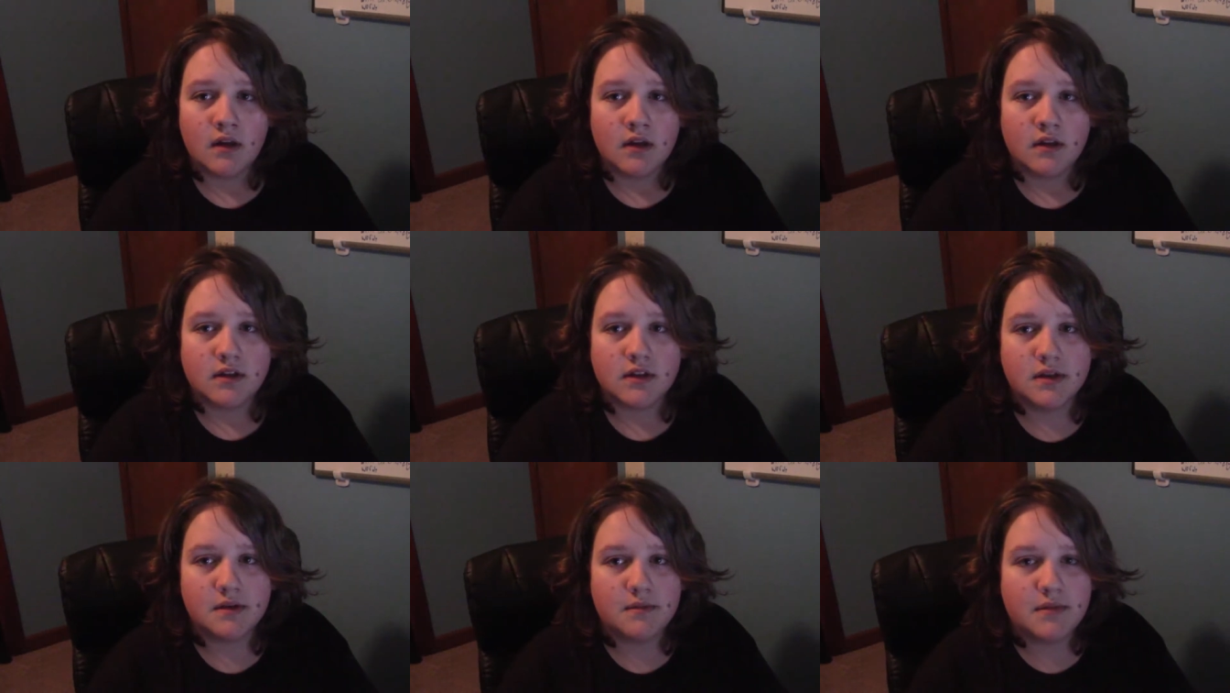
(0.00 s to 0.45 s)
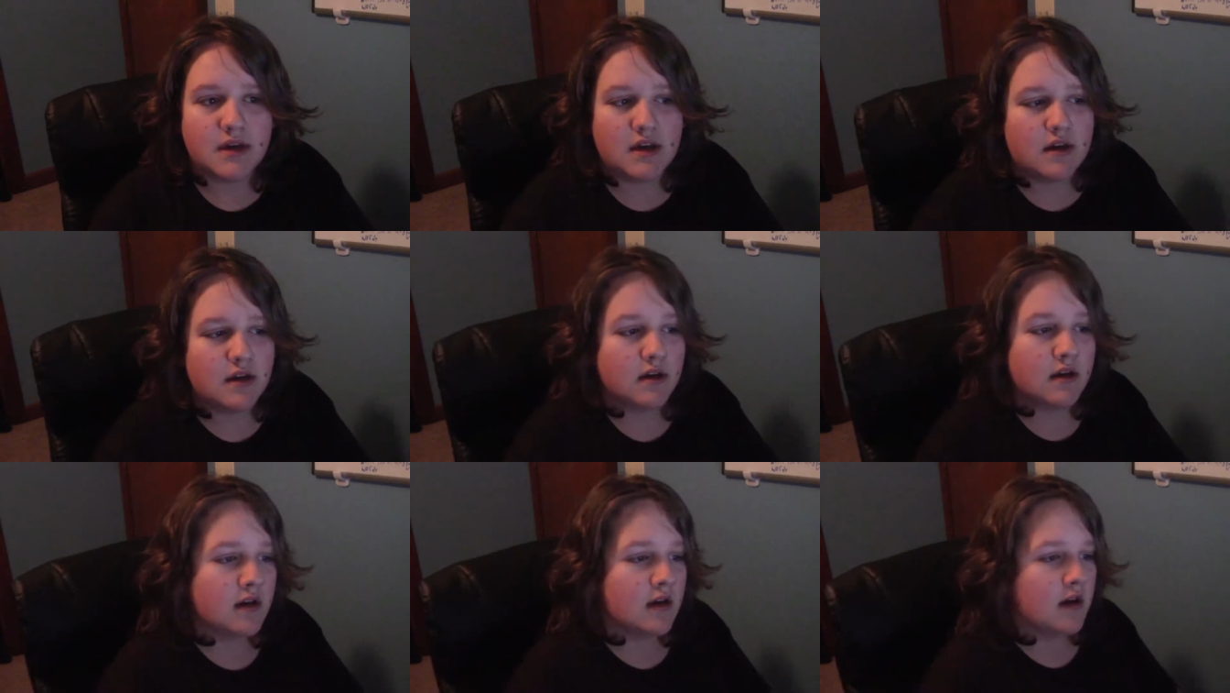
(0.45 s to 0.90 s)
to
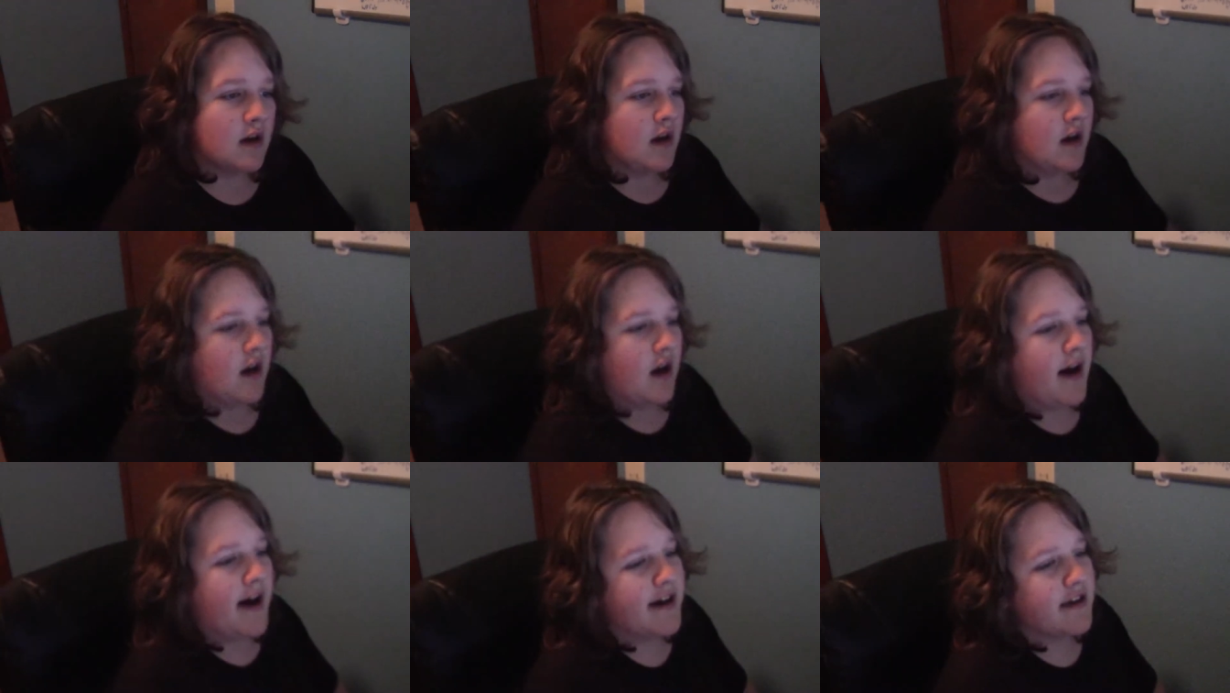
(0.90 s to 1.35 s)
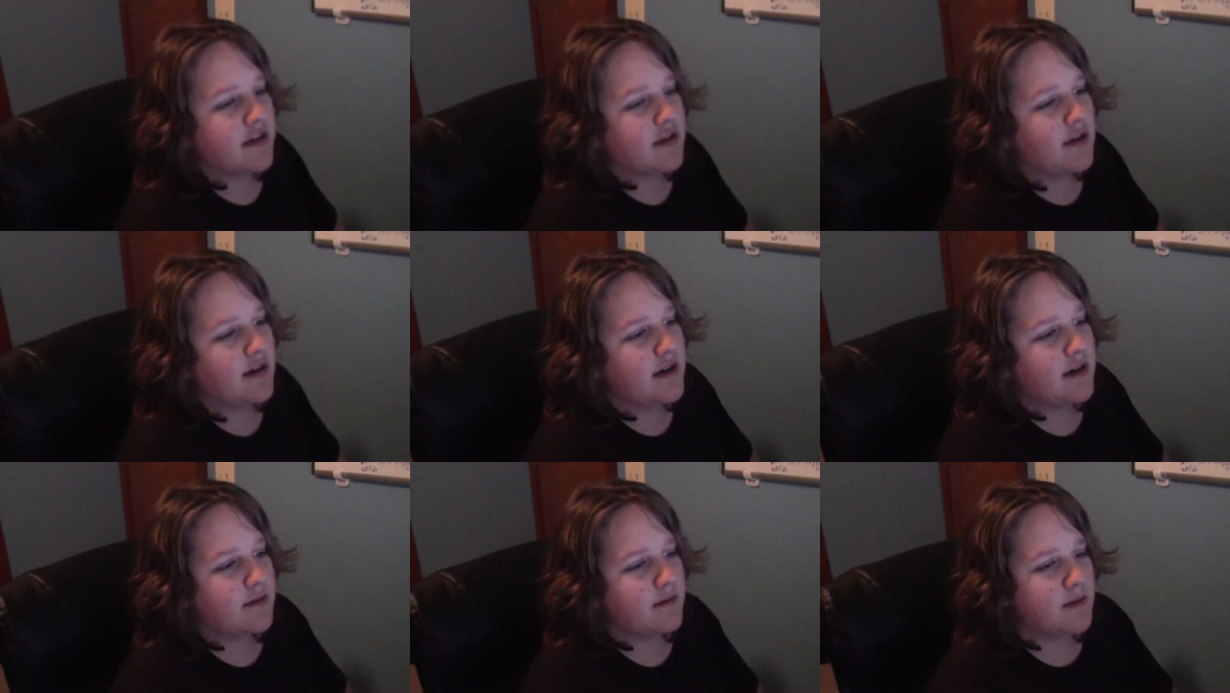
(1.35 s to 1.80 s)
me. I
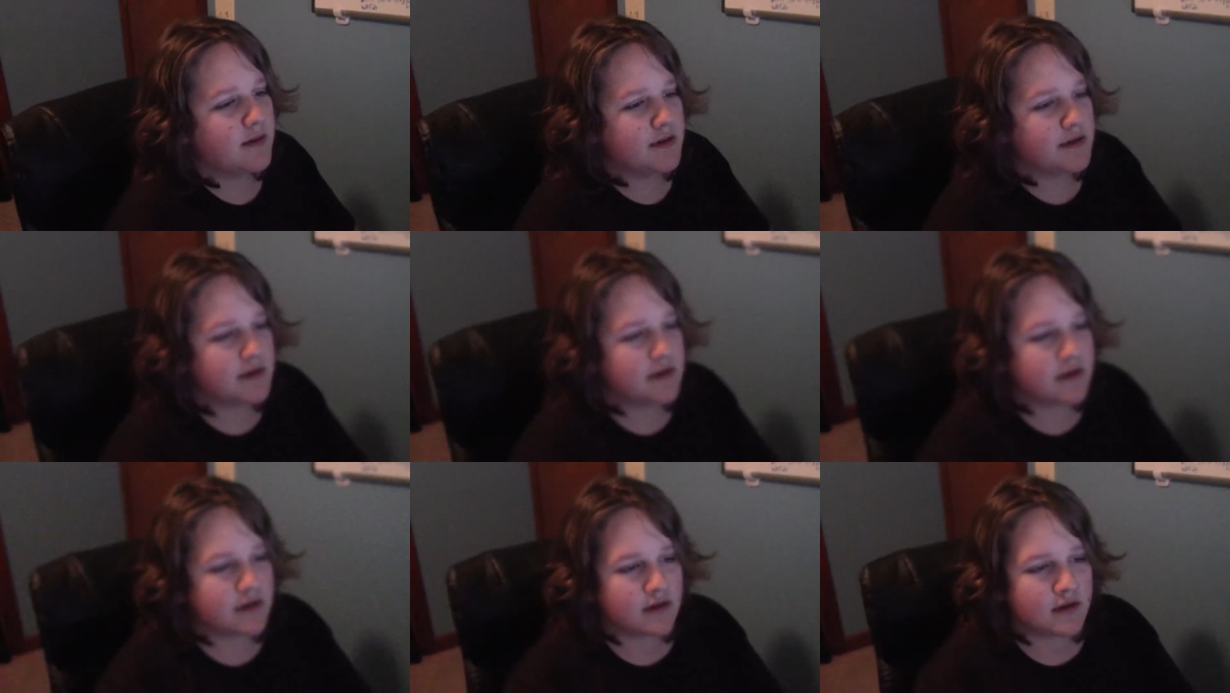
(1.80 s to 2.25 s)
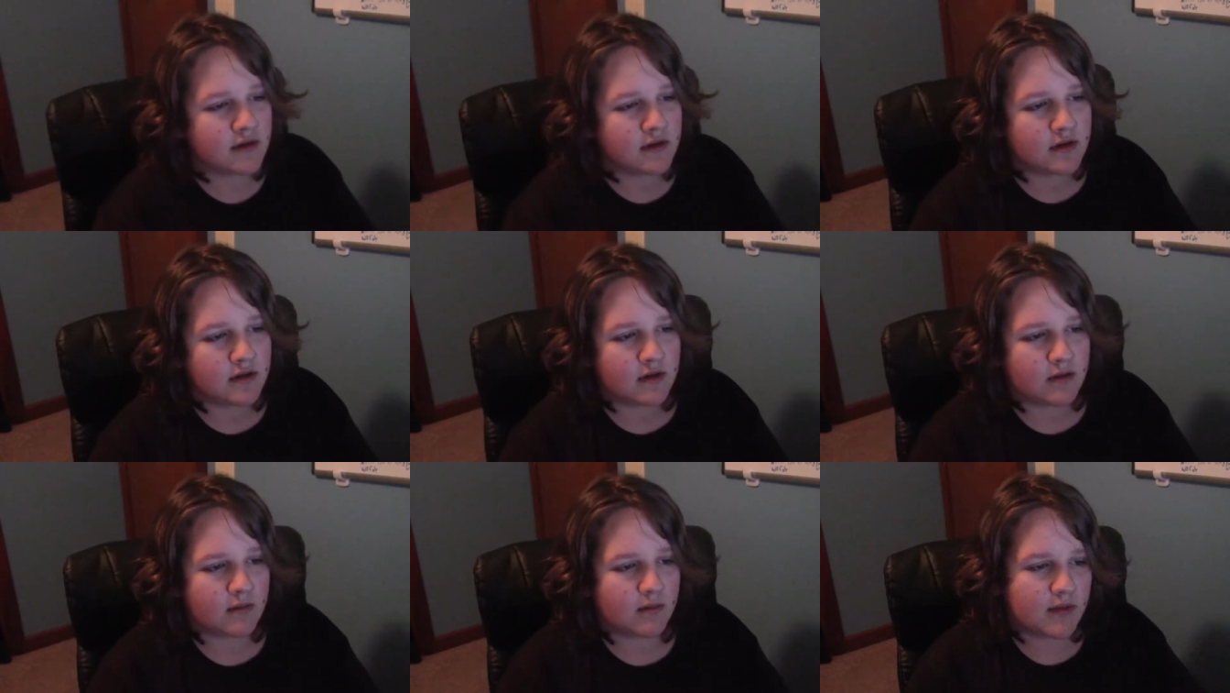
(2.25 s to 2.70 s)
thought it was
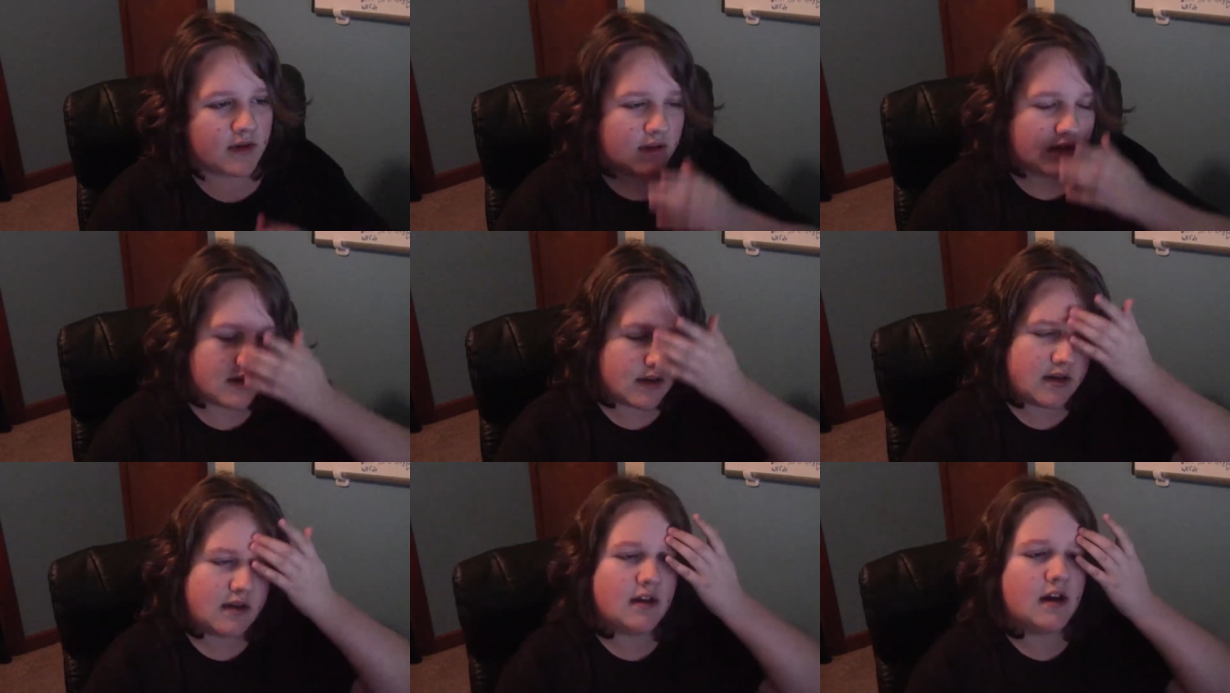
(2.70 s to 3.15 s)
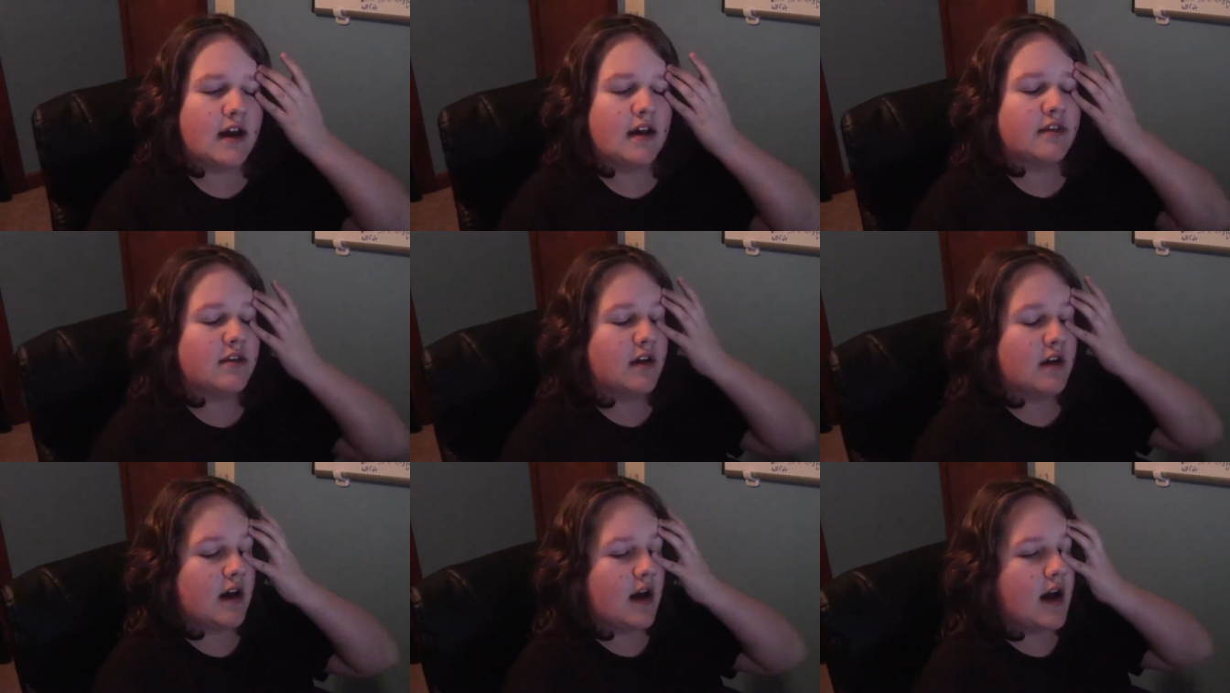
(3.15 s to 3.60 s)
really, I
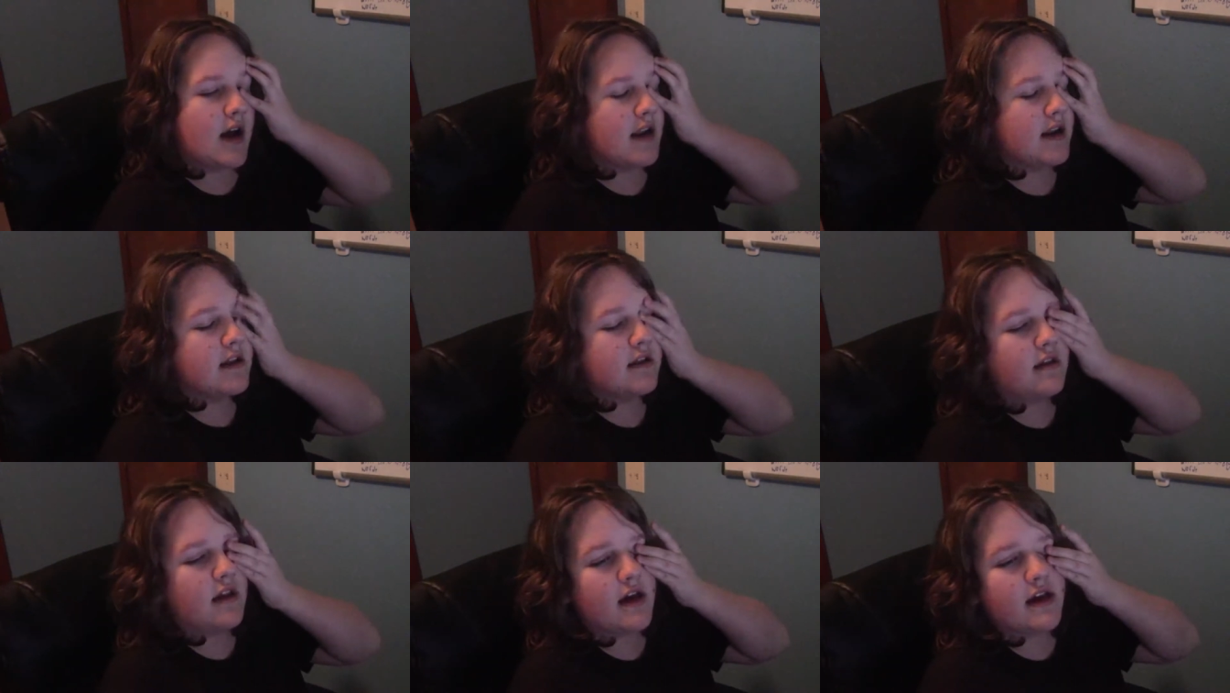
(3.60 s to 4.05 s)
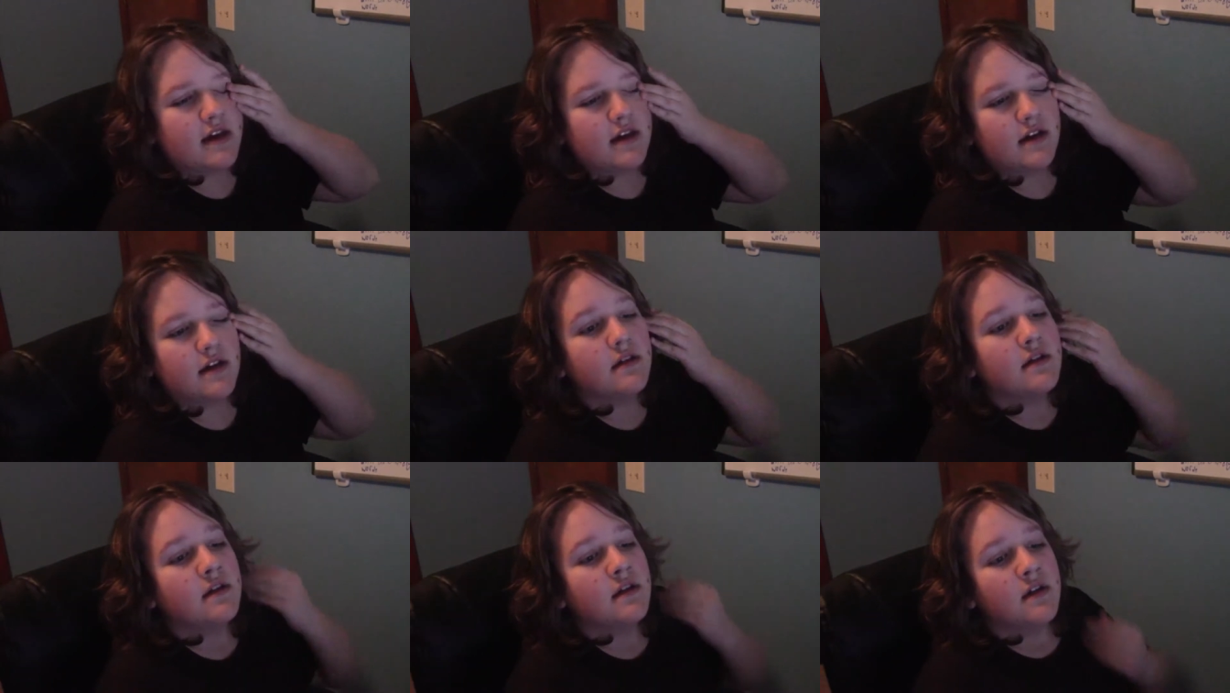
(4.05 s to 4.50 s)
thought, I didn't like it.